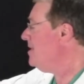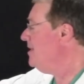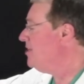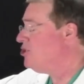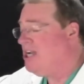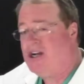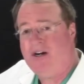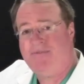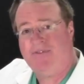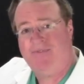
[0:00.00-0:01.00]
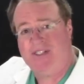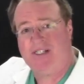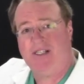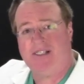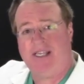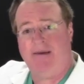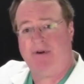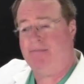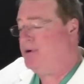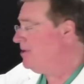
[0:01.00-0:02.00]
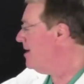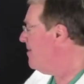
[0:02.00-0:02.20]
They check off your physical exam component.